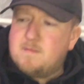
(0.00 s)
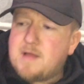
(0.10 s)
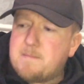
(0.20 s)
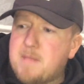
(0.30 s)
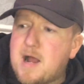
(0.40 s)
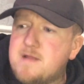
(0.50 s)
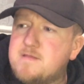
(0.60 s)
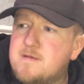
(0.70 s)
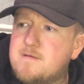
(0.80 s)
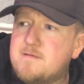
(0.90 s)
That
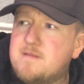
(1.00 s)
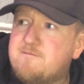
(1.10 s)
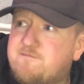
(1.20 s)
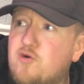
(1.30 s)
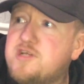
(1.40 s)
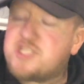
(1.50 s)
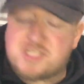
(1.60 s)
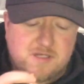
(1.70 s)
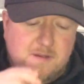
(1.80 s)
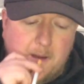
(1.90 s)
man, the
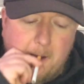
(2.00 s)
voice.